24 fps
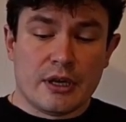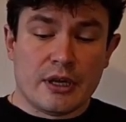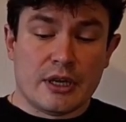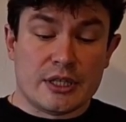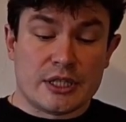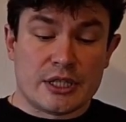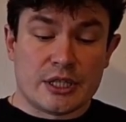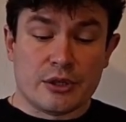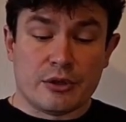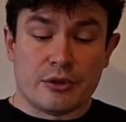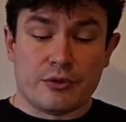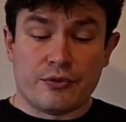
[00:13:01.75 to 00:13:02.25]

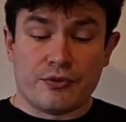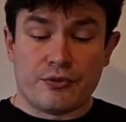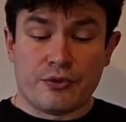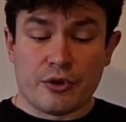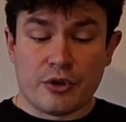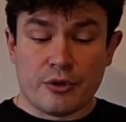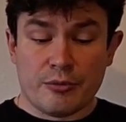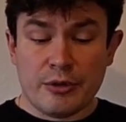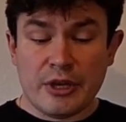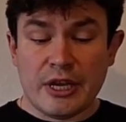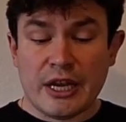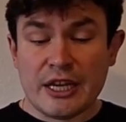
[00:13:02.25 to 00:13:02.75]
So
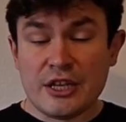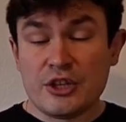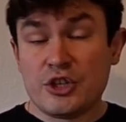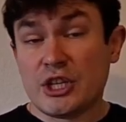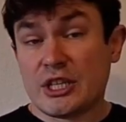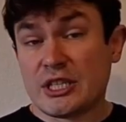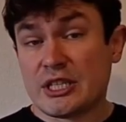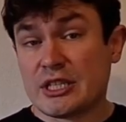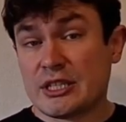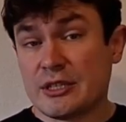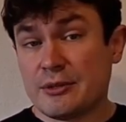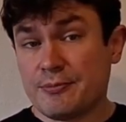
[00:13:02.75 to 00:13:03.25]
for me, I
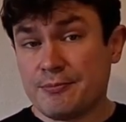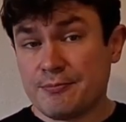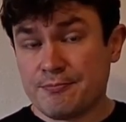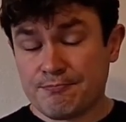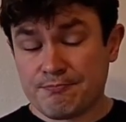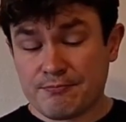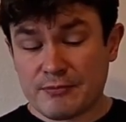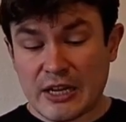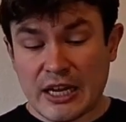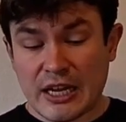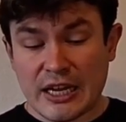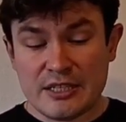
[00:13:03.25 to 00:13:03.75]
just
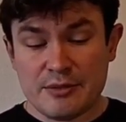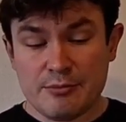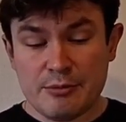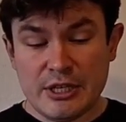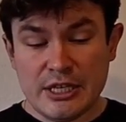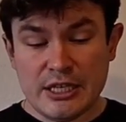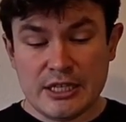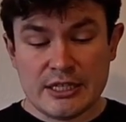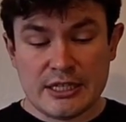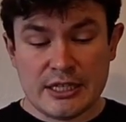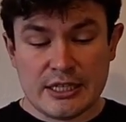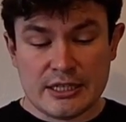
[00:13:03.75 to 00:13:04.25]

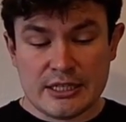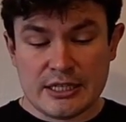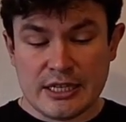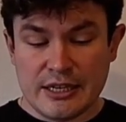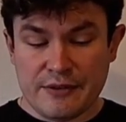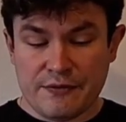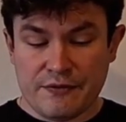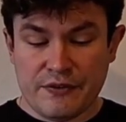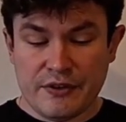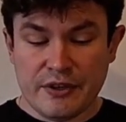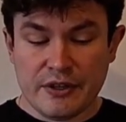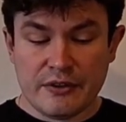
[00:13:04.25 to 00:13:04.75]
admit and I
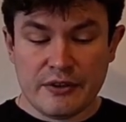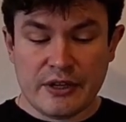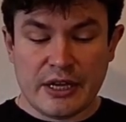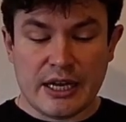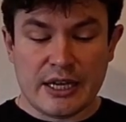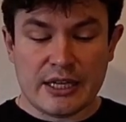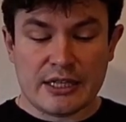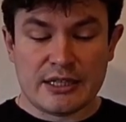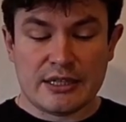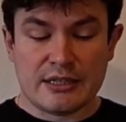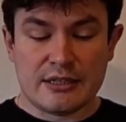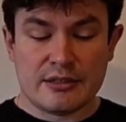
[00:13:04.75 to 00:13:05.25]
feel
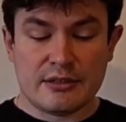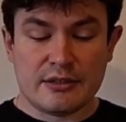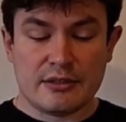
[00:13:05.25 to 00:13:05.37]
that